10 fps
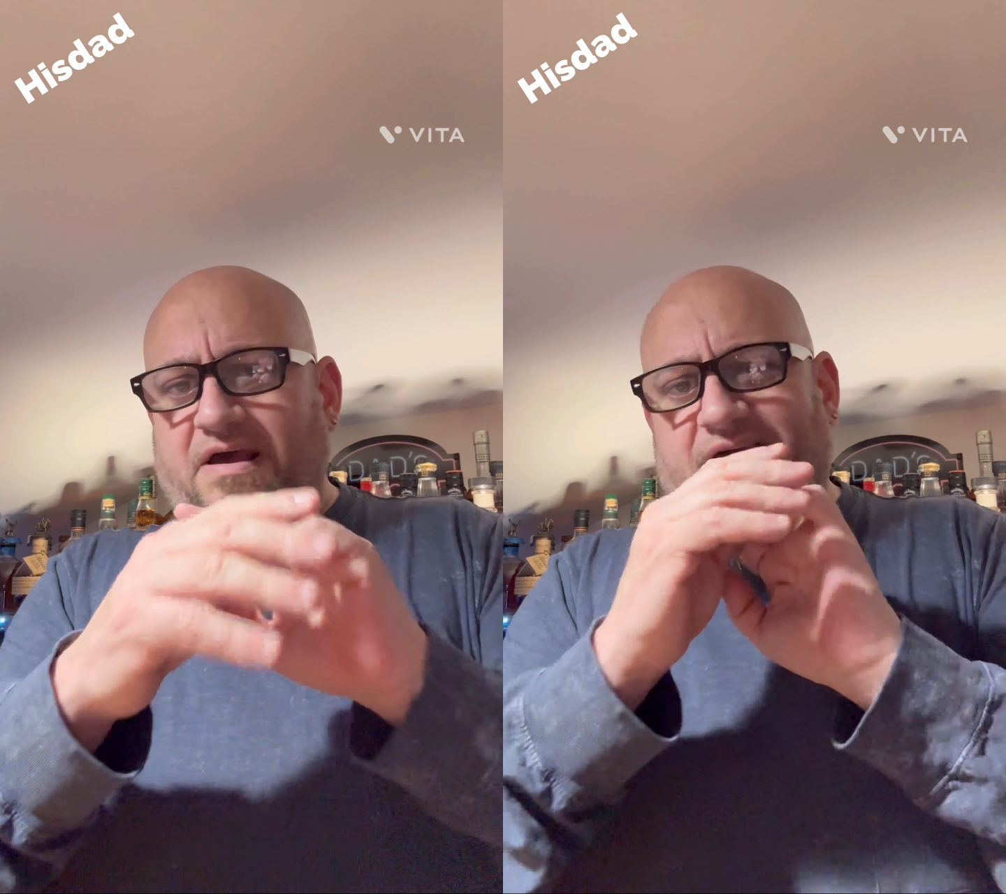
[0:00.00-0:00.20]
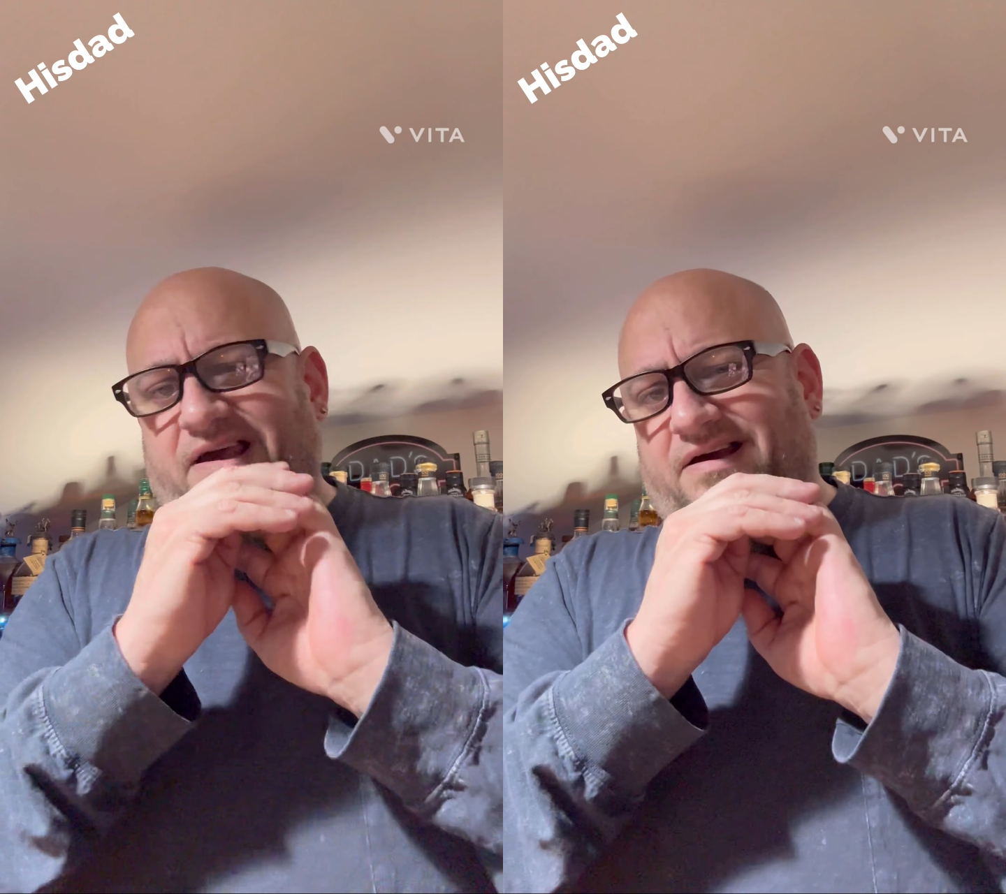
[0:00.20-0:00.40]

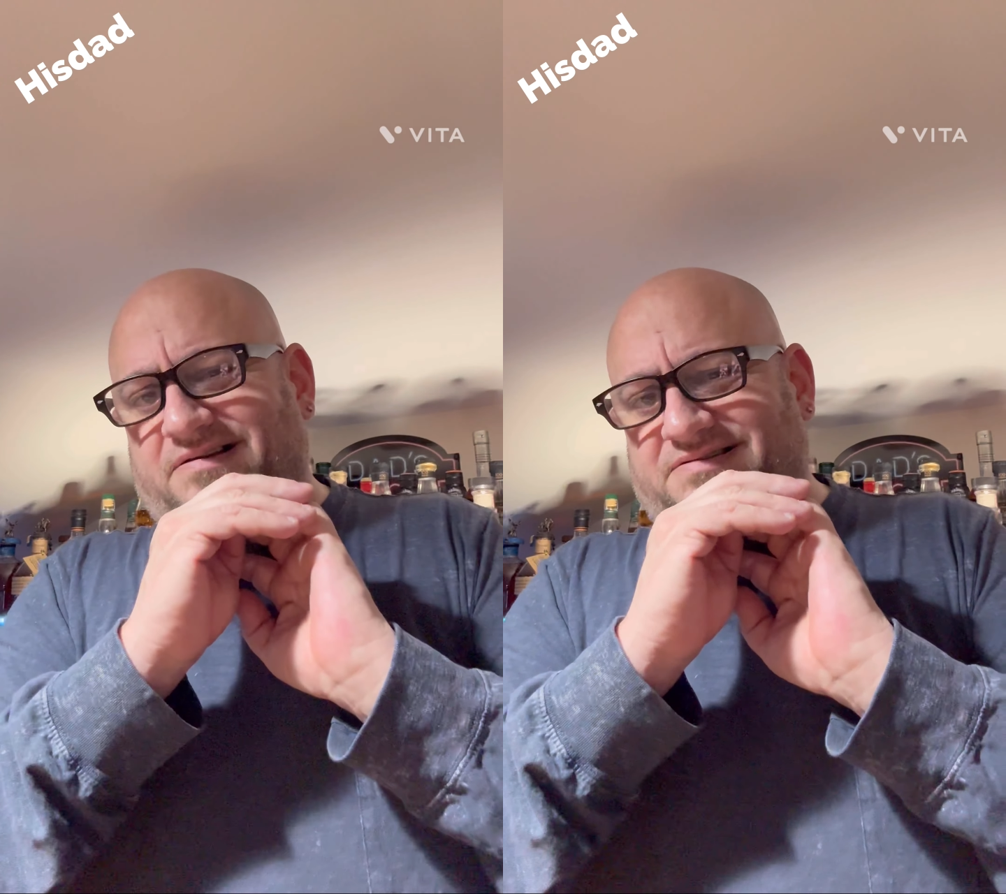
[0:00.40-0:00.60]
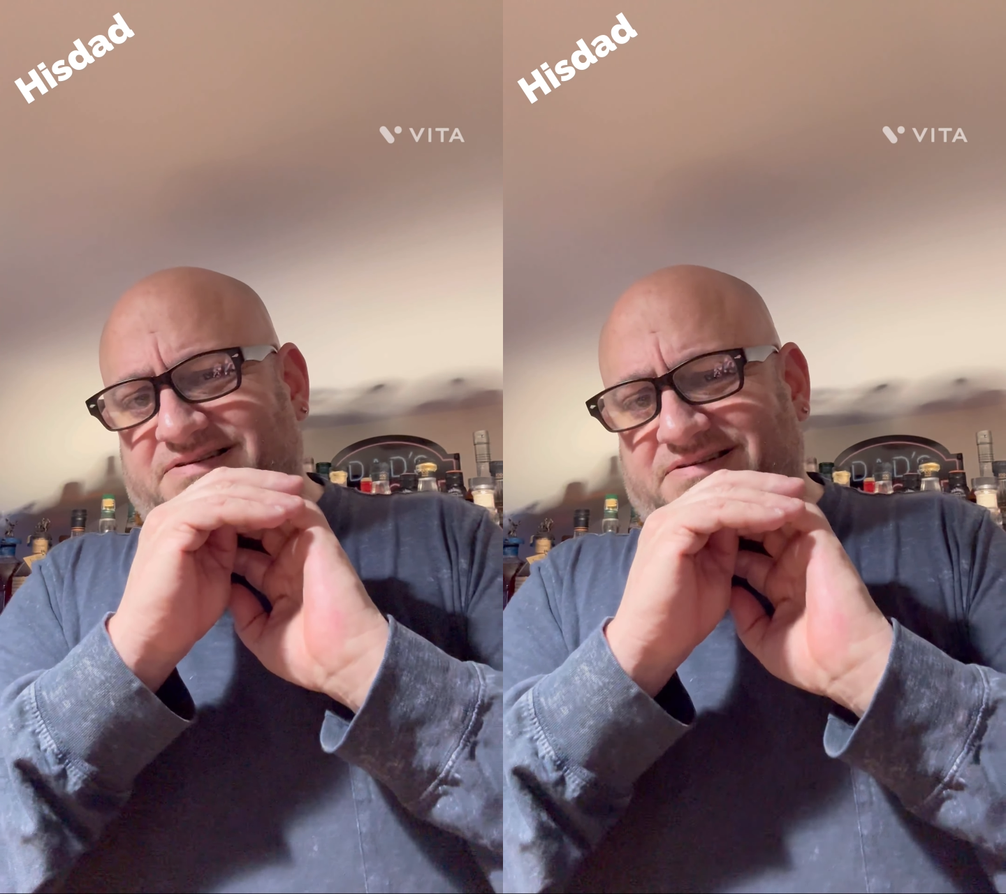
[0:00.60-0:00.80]

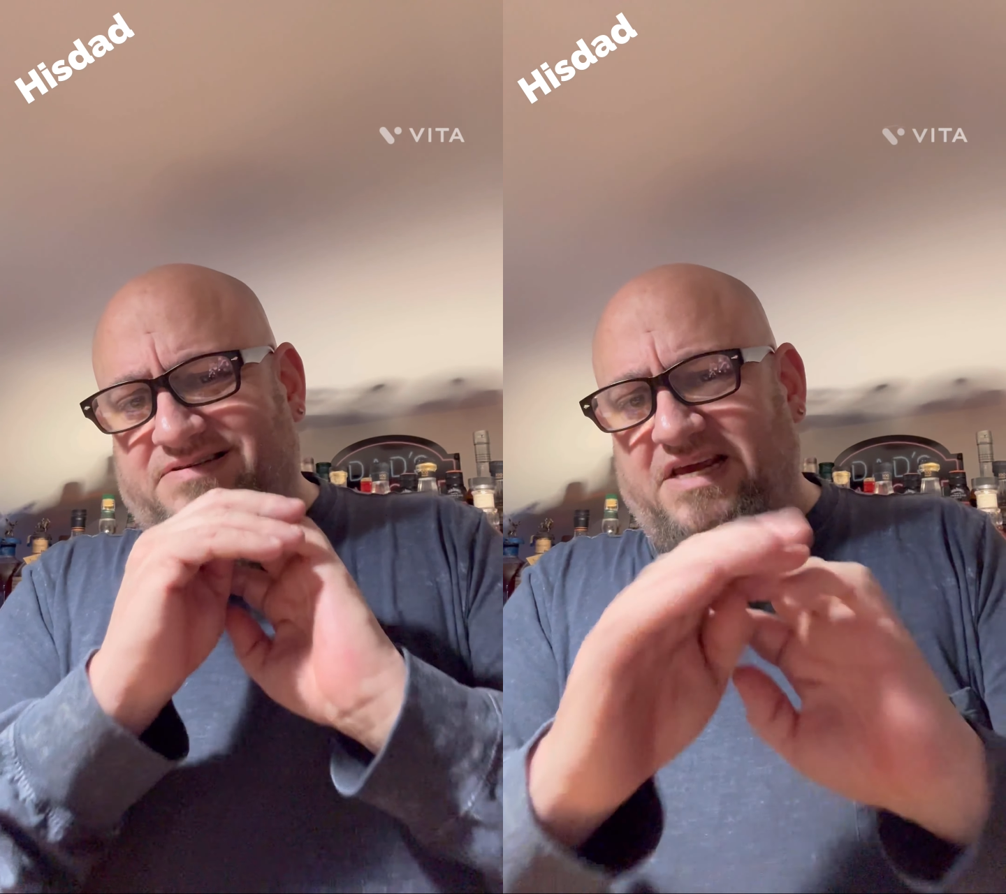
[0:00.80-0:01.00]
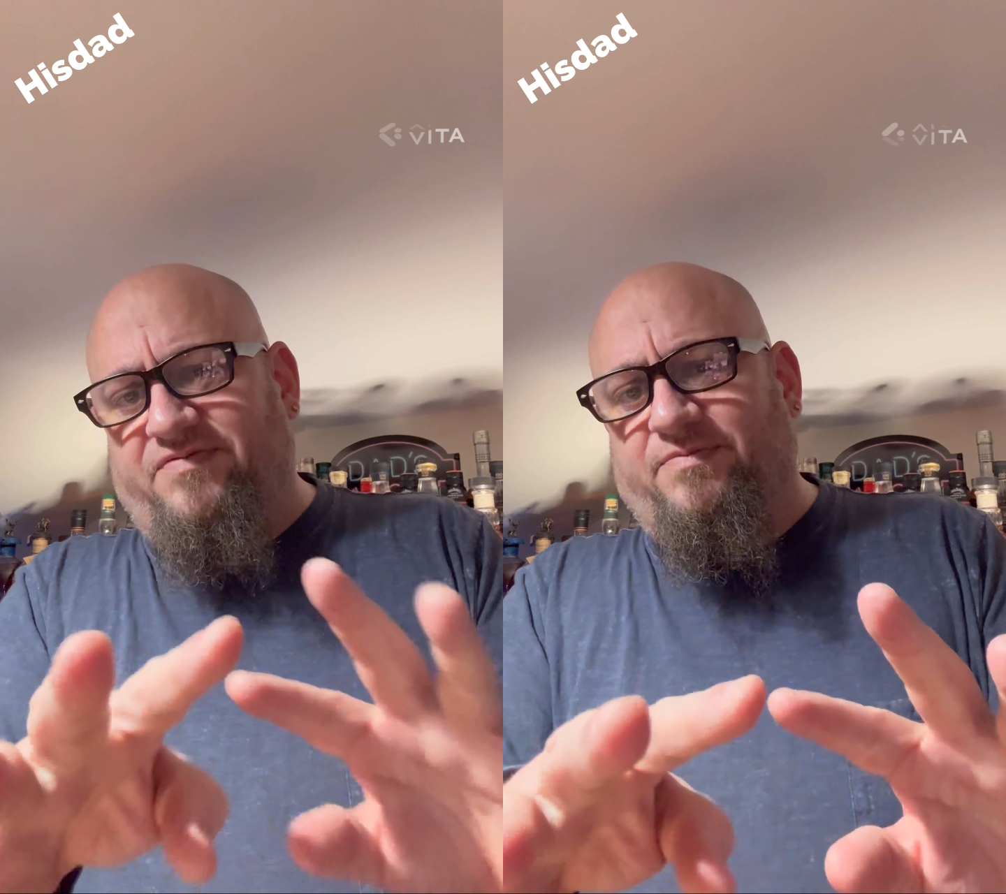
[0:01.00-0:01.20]
and
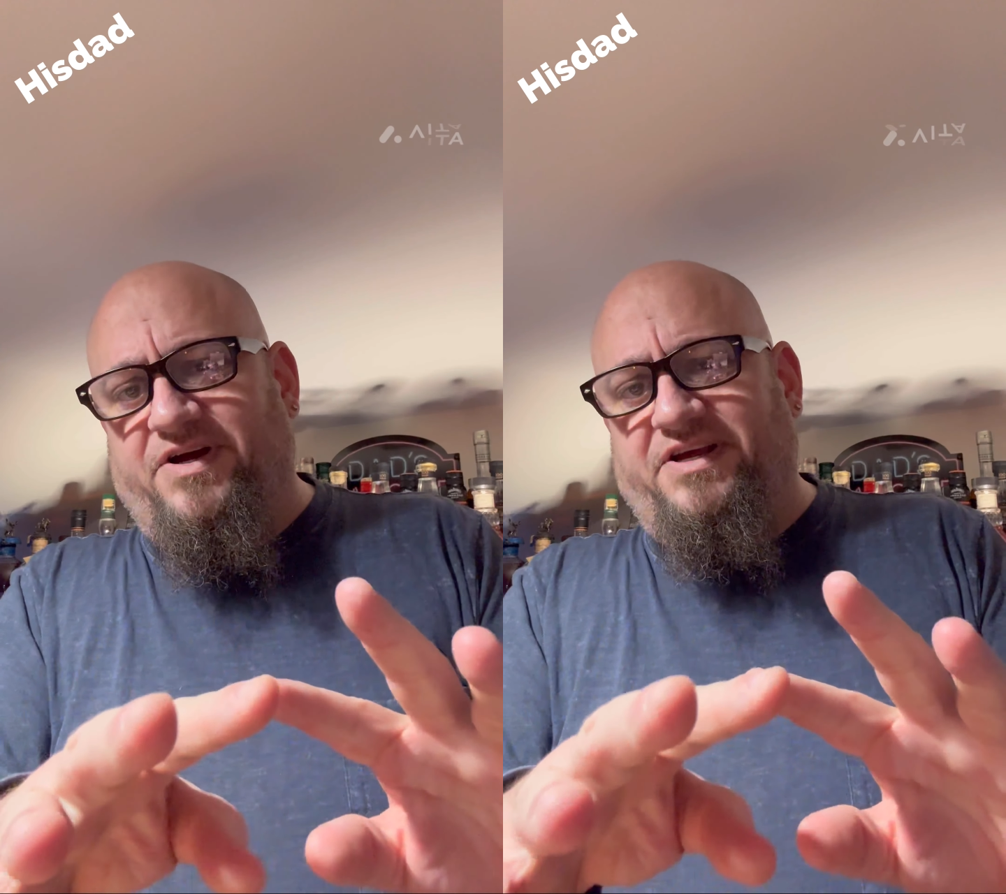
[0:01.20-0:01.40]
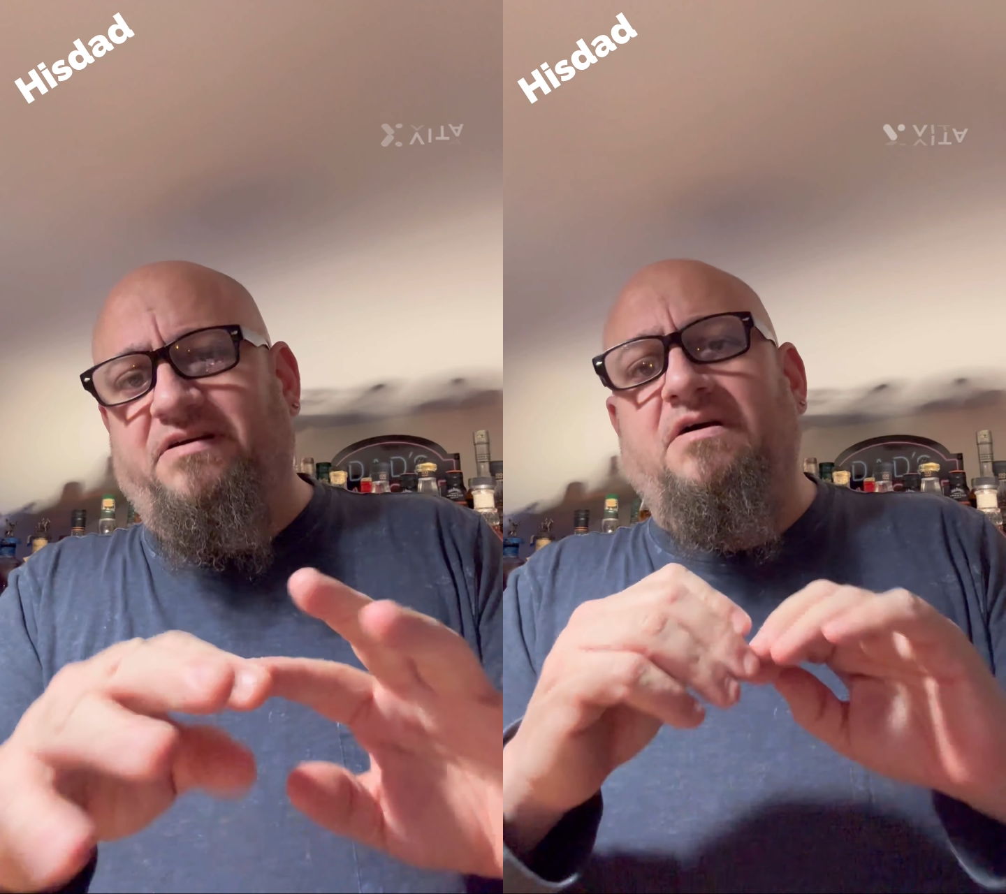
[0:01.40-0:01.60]
save your
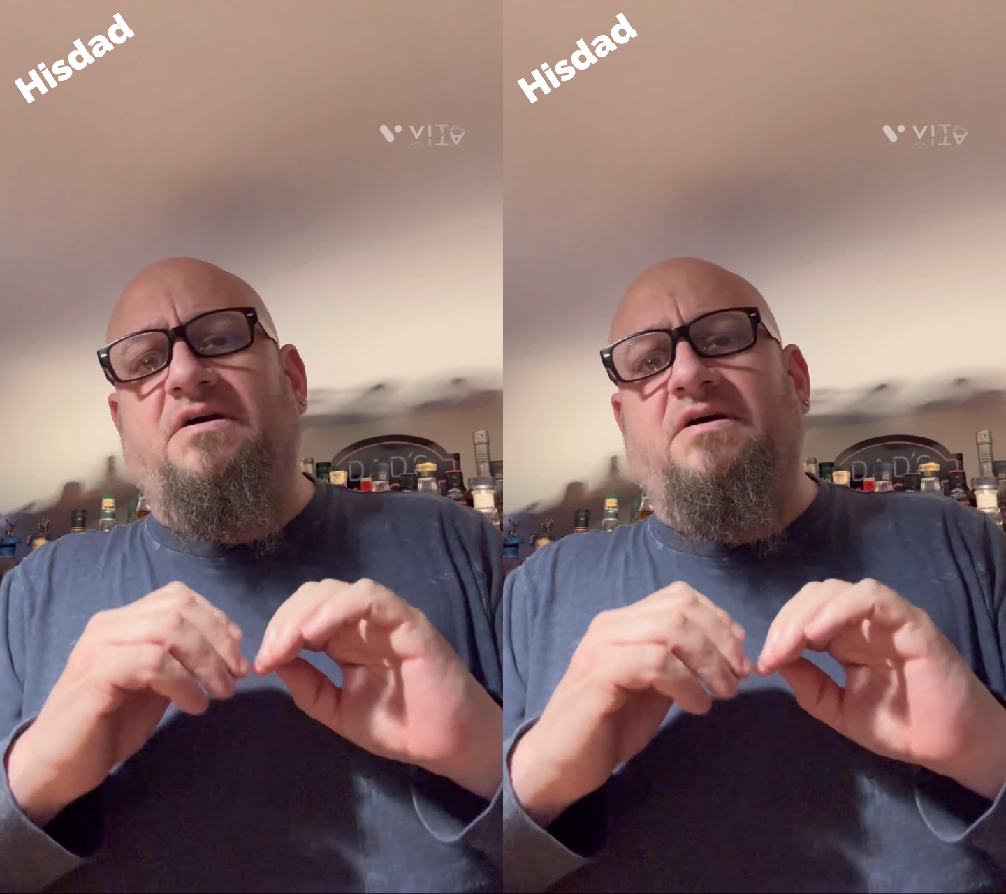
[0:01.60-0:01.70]
money.